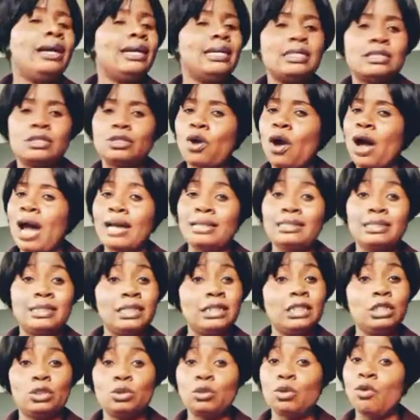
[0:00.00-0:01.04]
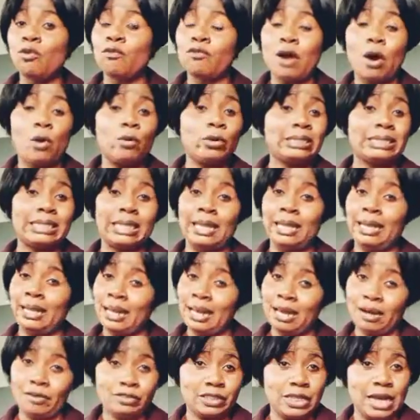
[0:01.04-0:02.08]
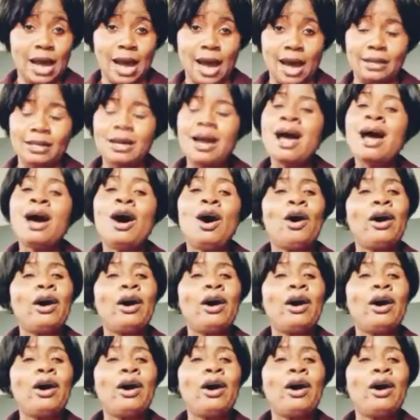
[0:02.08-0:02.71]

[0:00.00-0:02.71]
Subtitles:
is not handing it over with left hand.